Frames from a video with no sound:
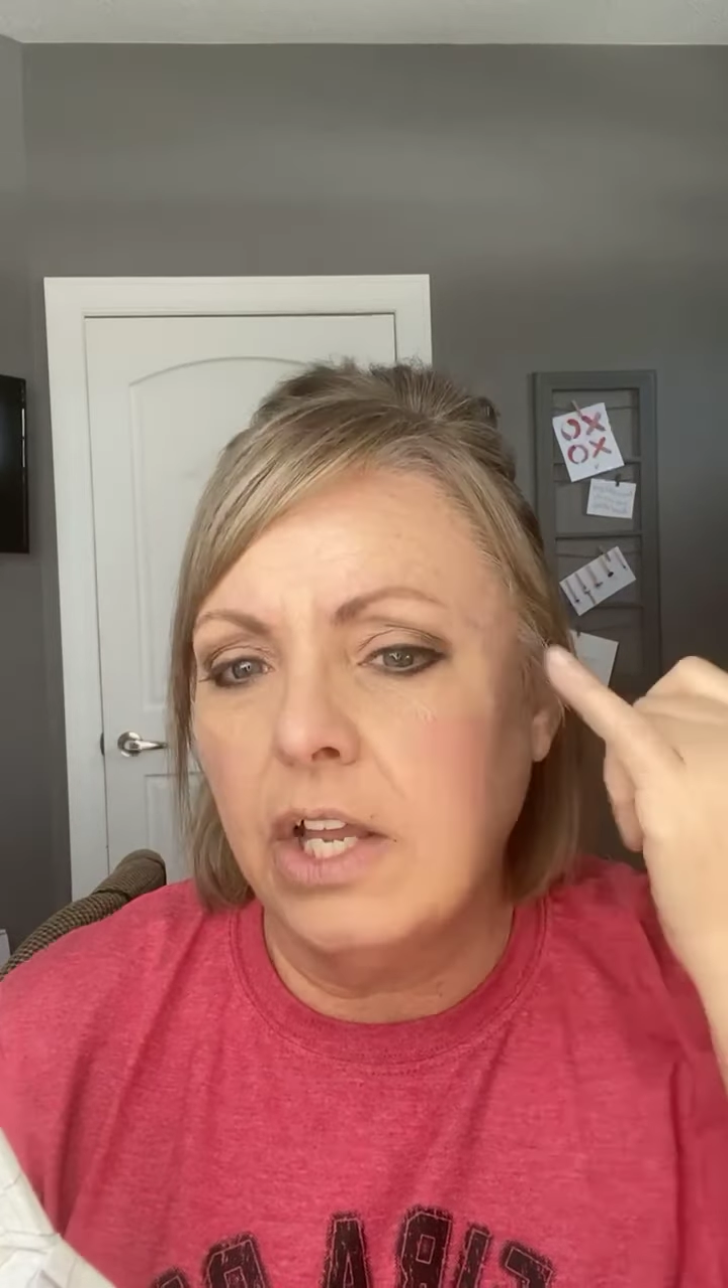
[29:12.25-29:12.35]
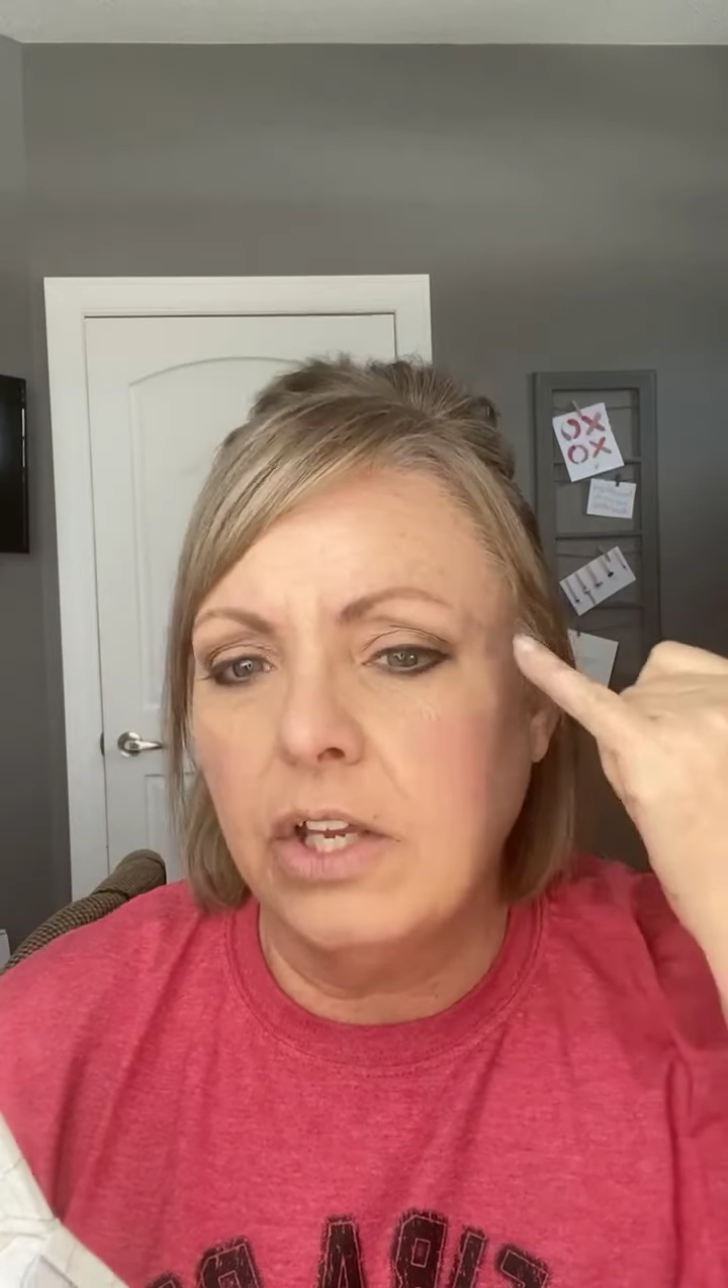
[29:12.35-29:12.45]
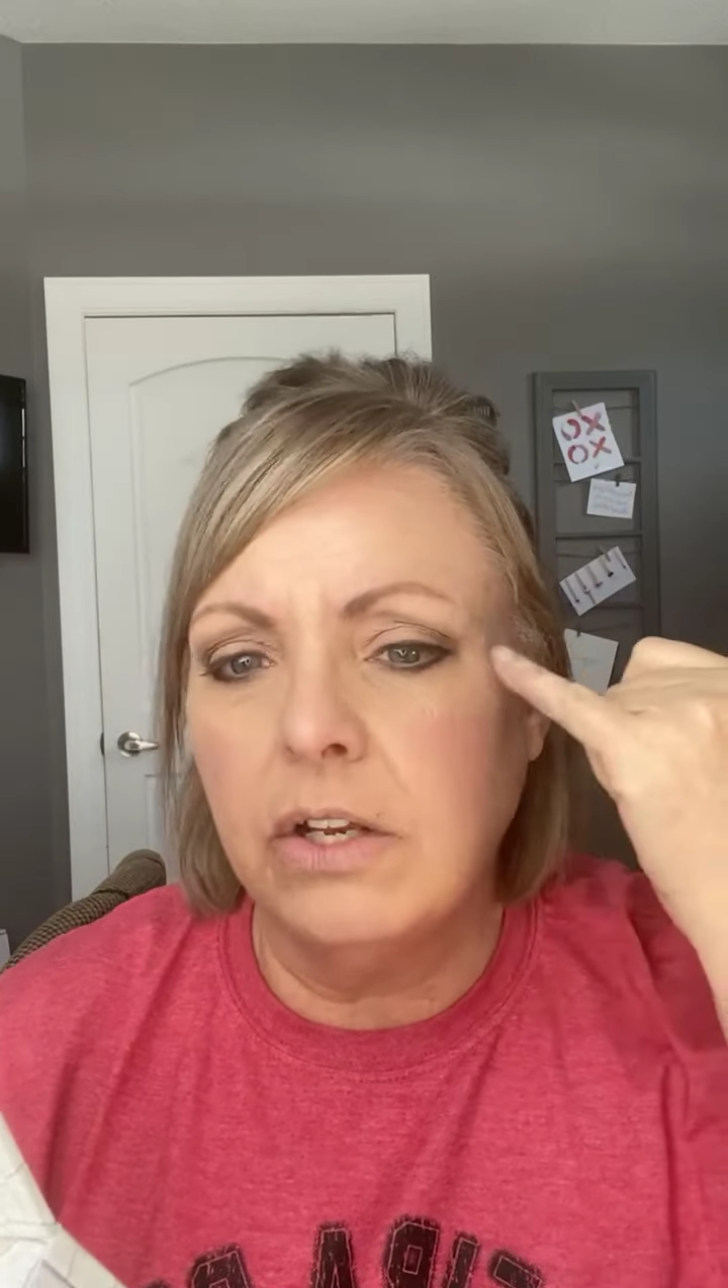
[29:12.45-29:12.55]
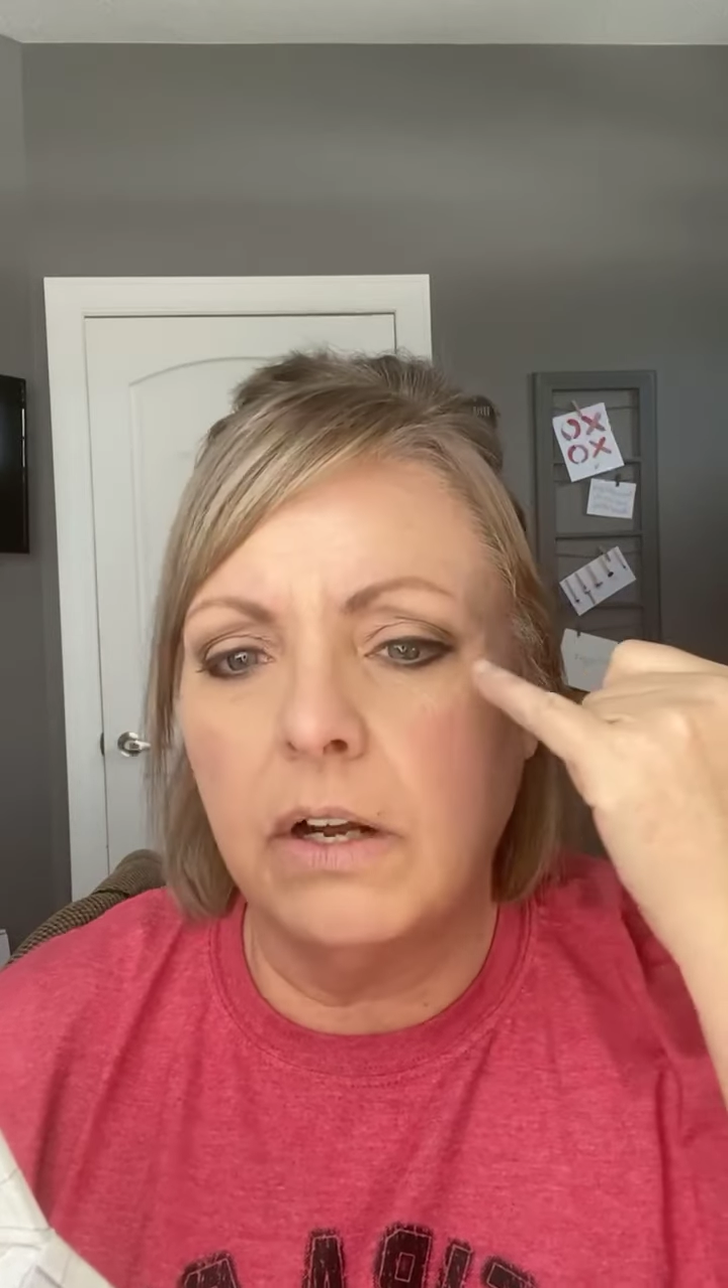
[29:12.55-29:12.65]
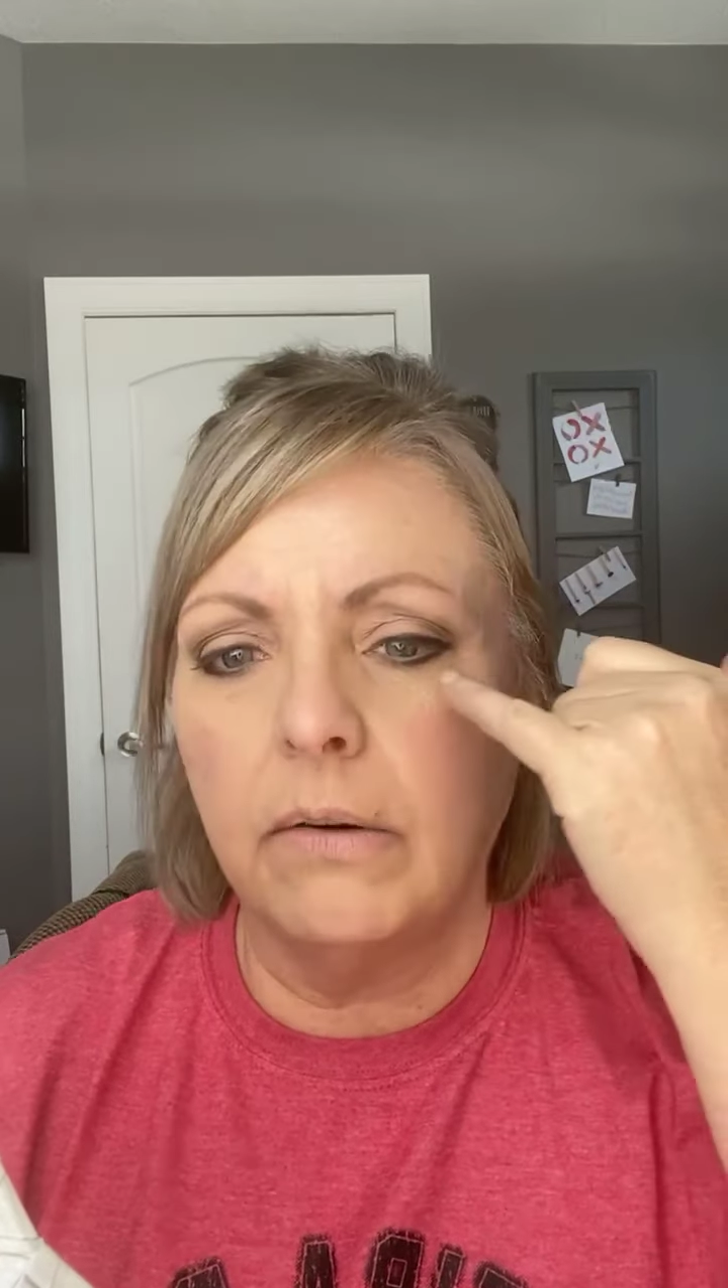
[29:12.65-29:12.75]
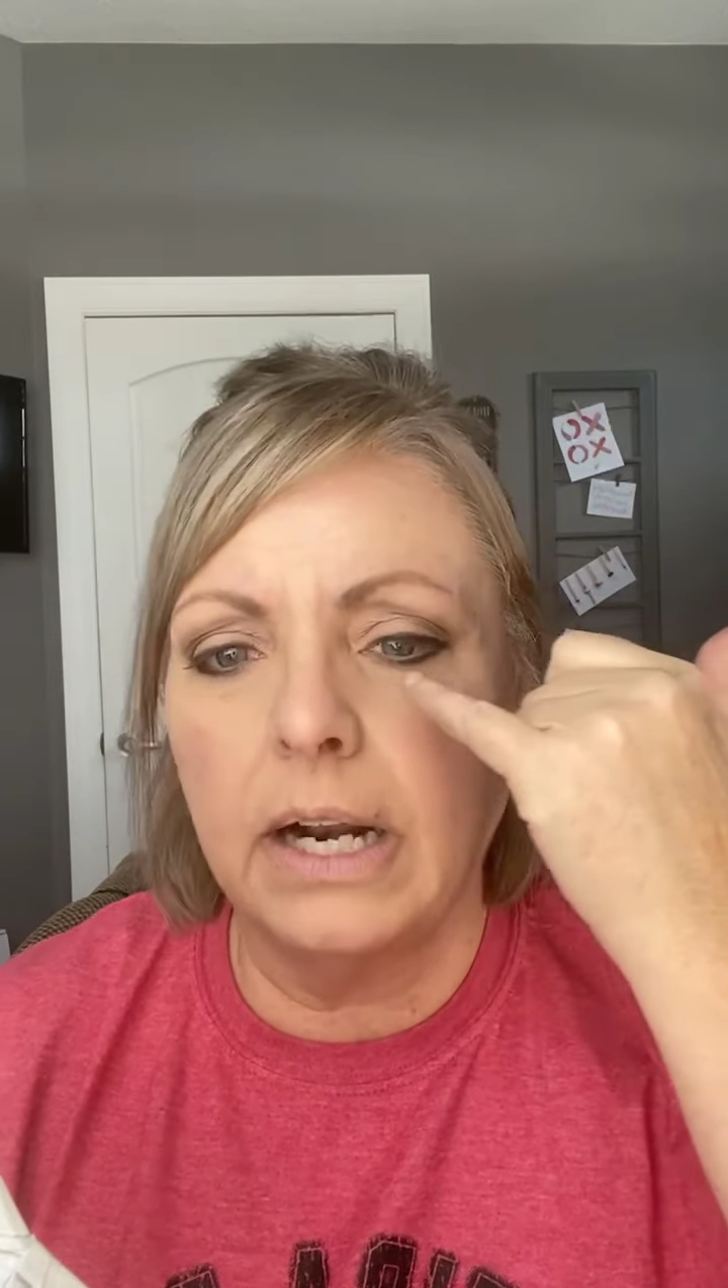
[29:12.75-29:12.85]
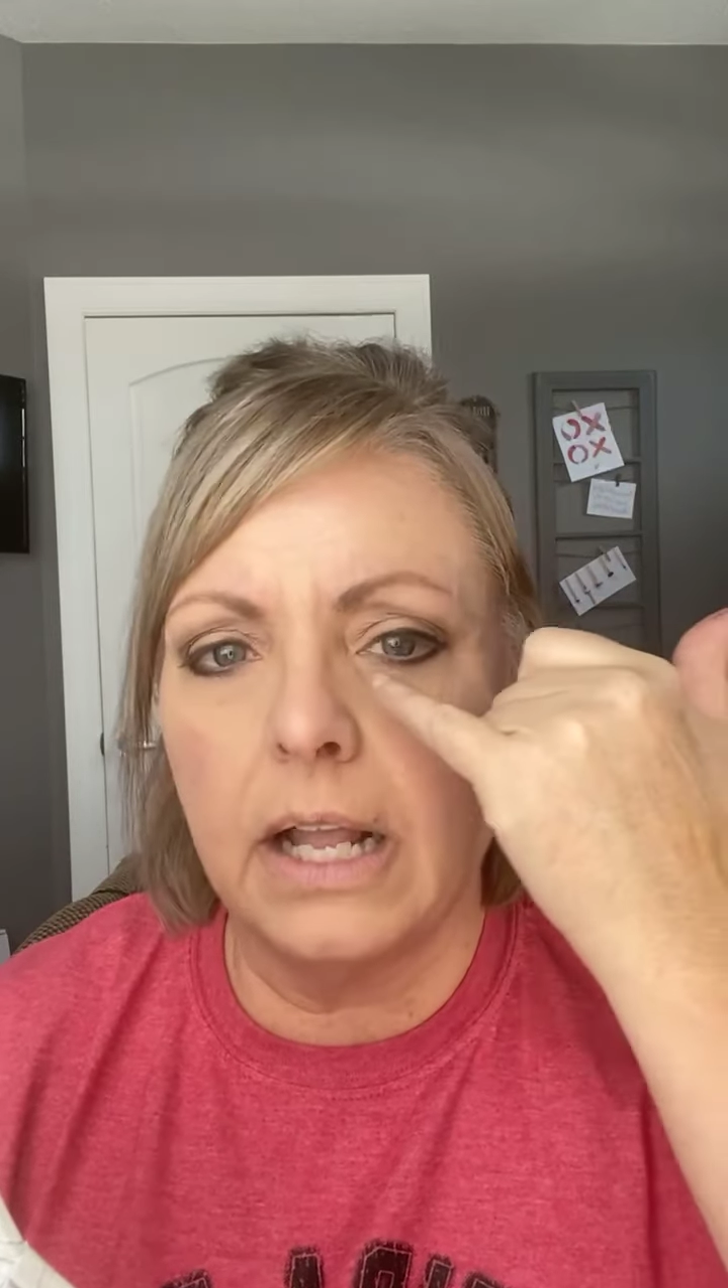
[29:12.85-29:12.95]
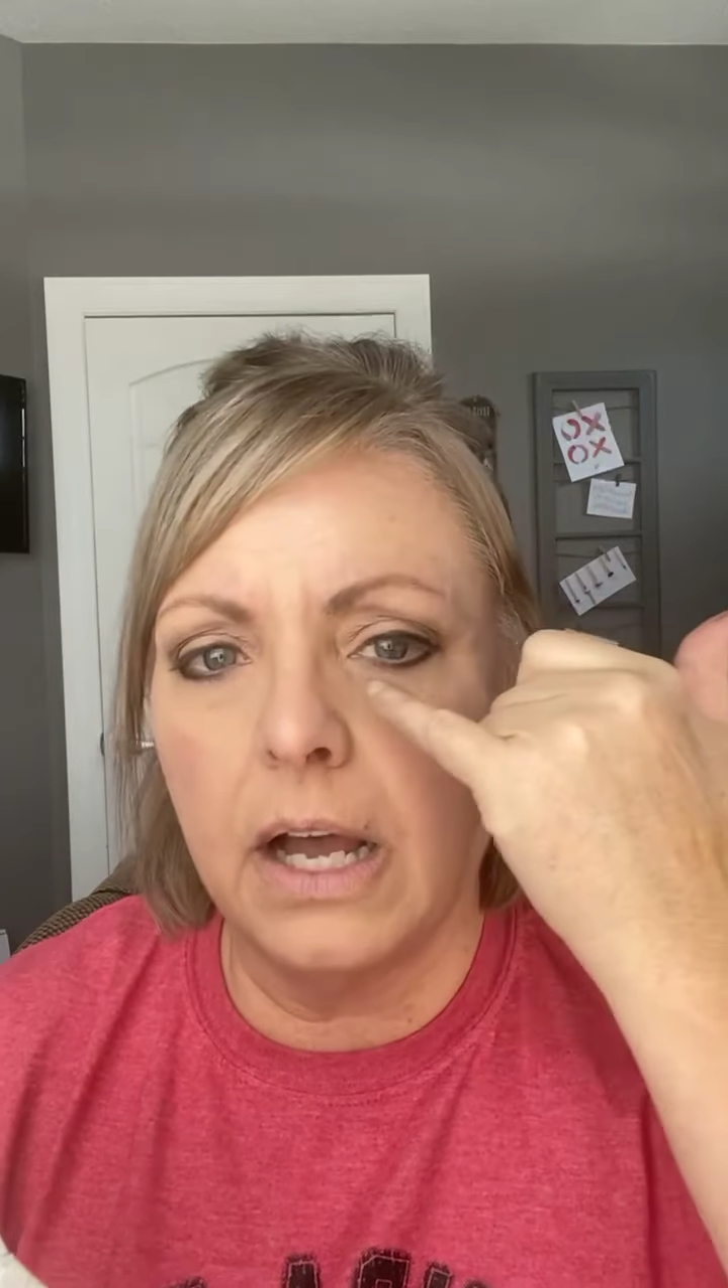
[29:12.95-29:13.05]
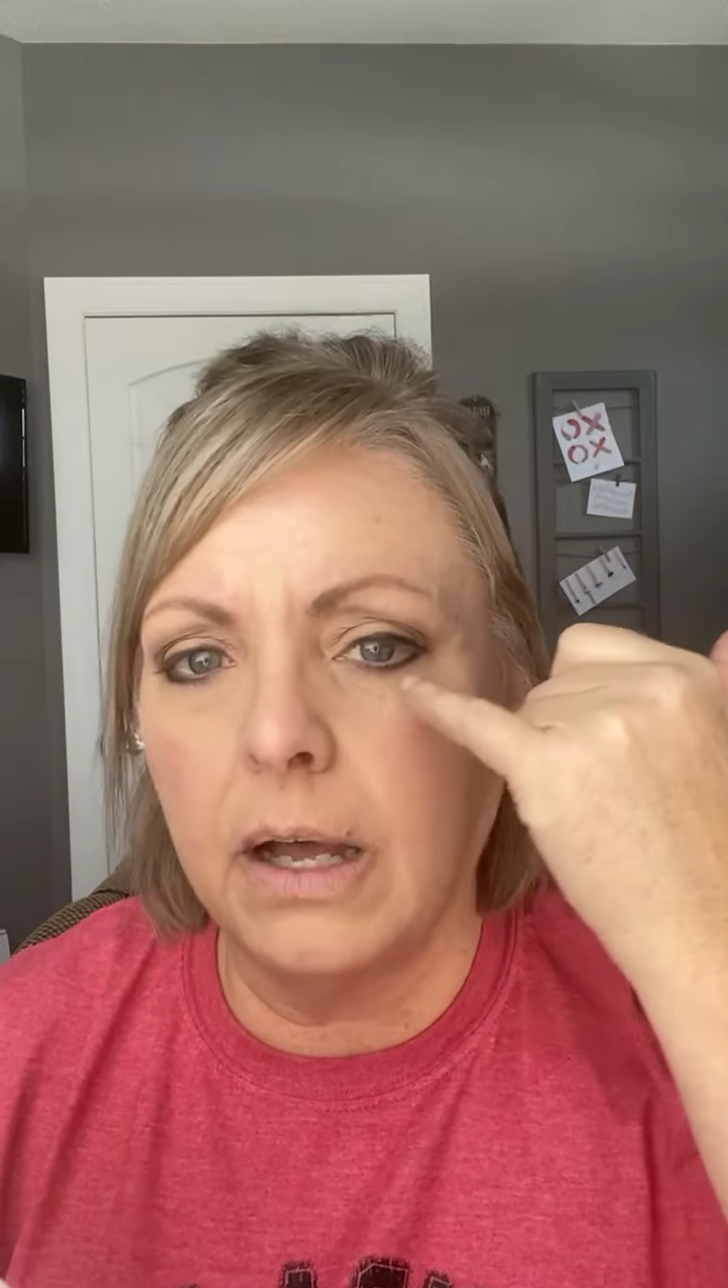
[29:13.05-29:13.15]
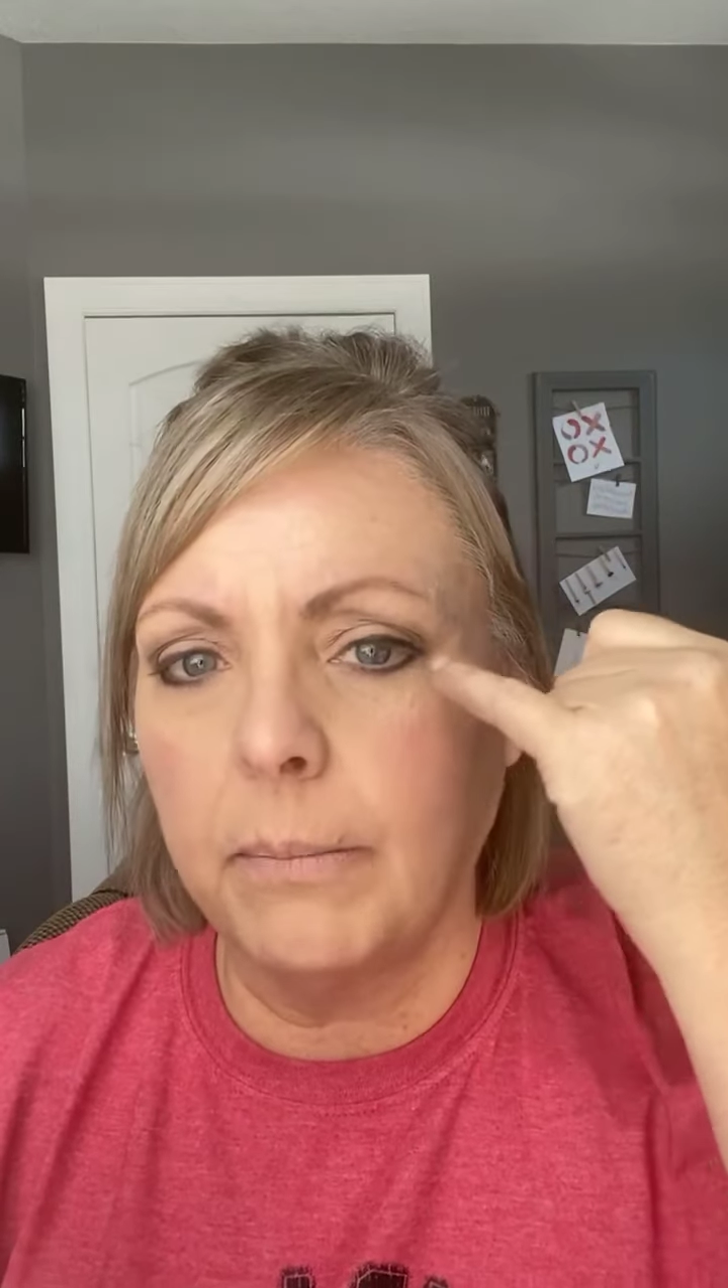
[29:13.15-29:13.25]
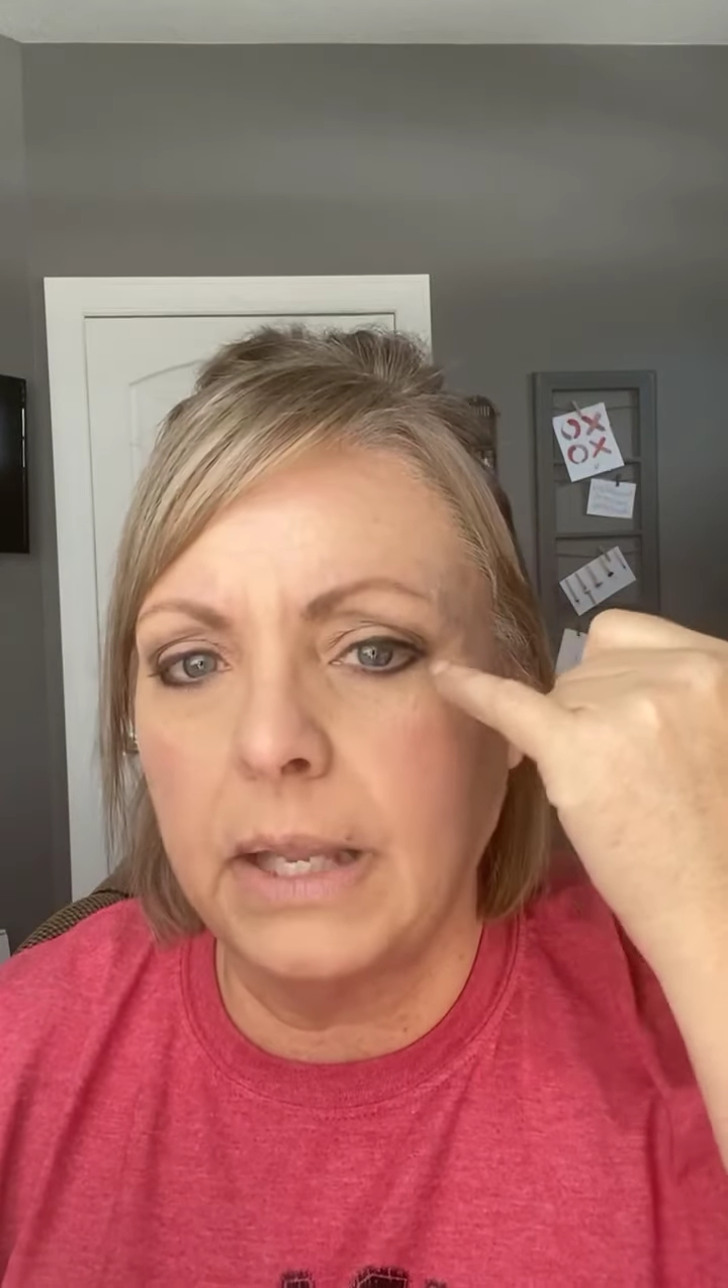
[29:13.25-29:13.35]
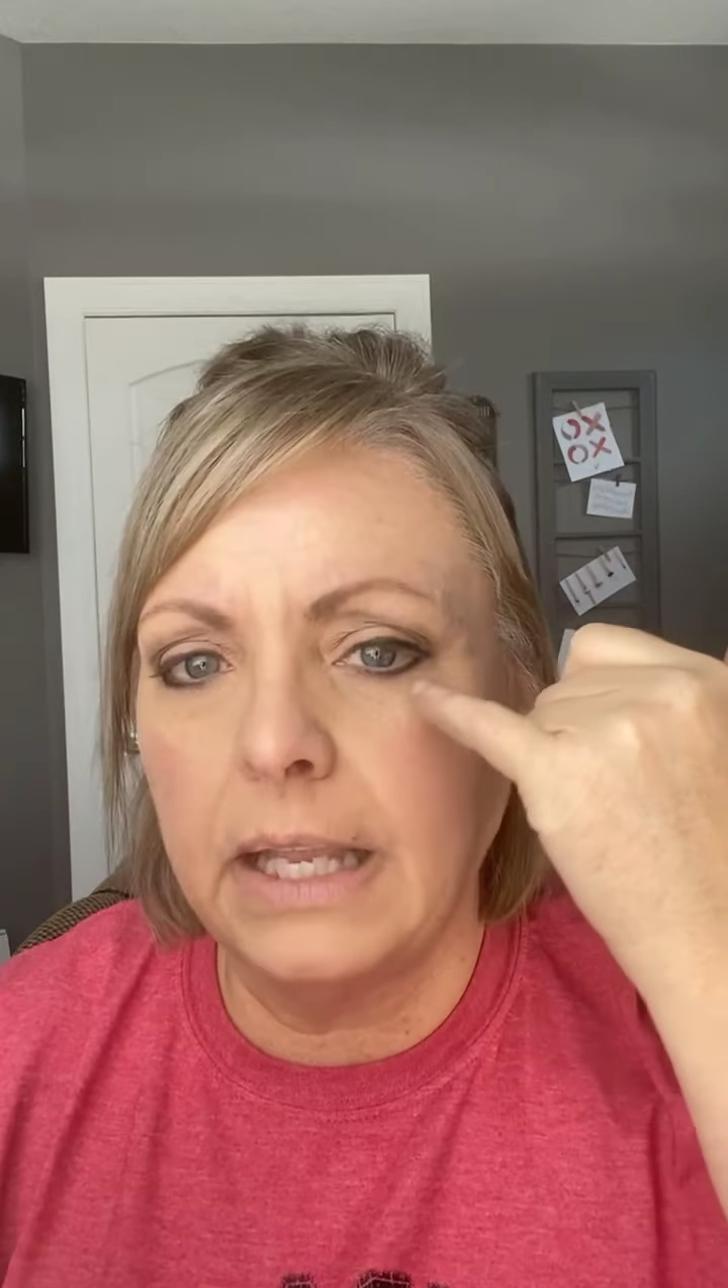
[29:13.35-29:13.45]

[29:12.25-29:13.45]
you don't want to come